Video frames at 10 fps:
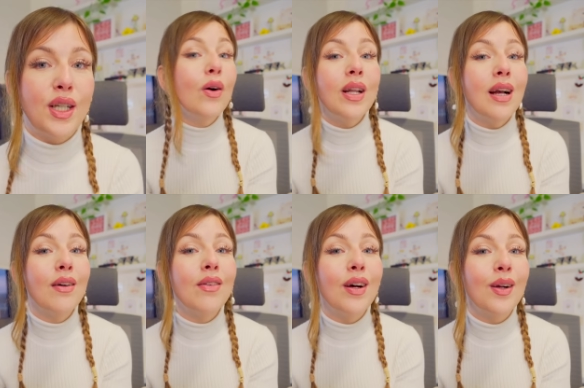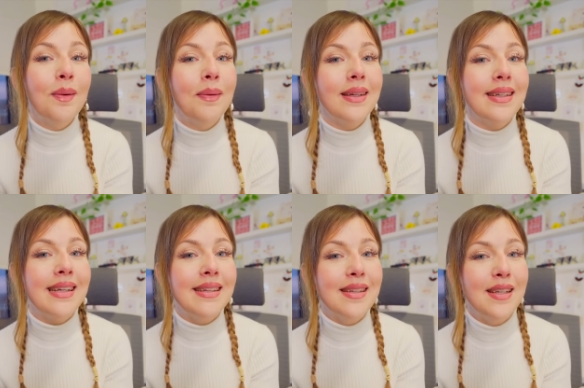You only have a couple of
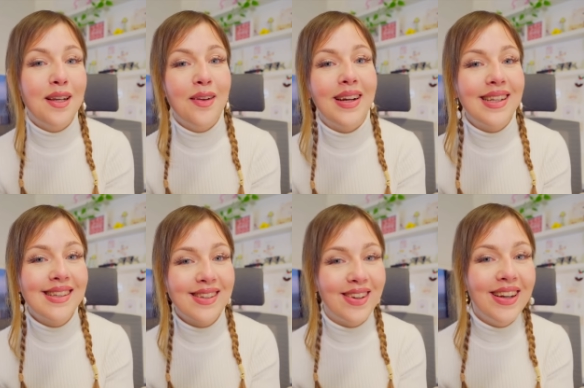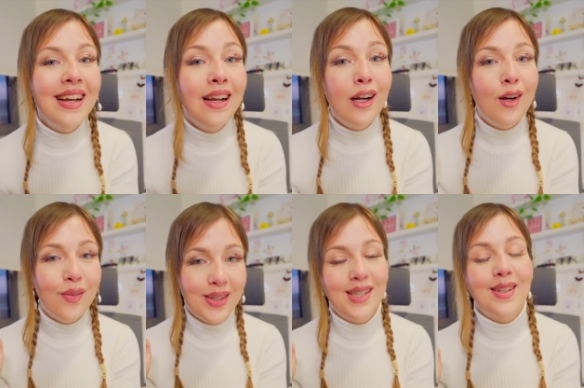days to do it. So
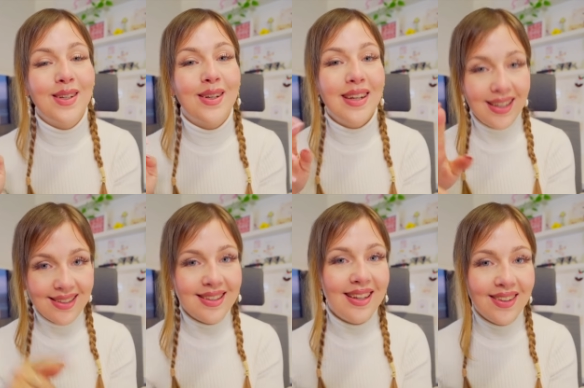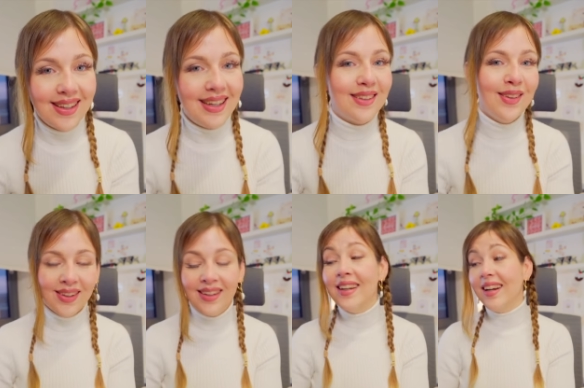wishes luck. I'll see you in the next
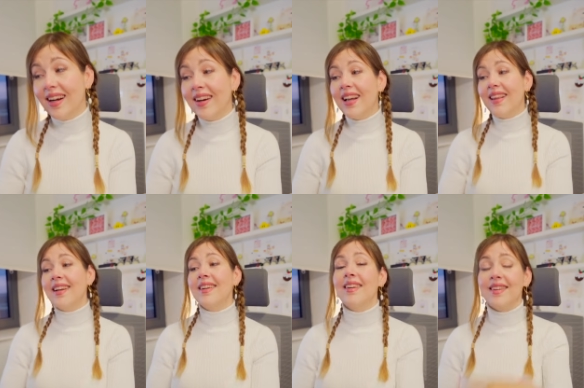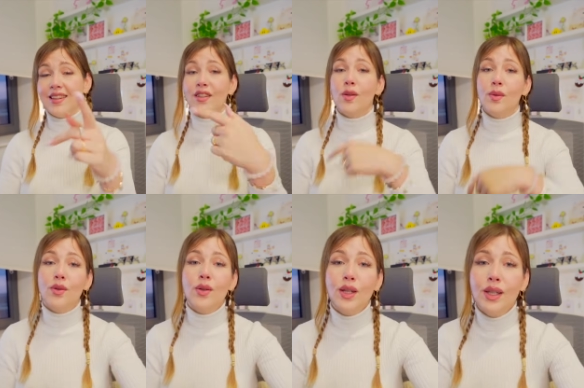one. All right then. Thanks so much
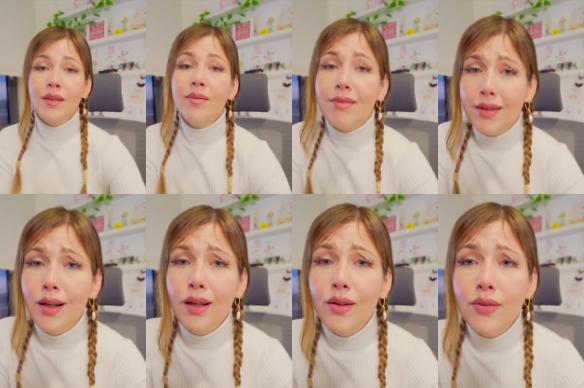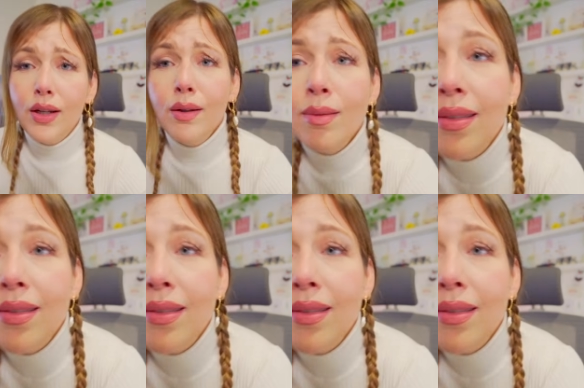for watching. I love you.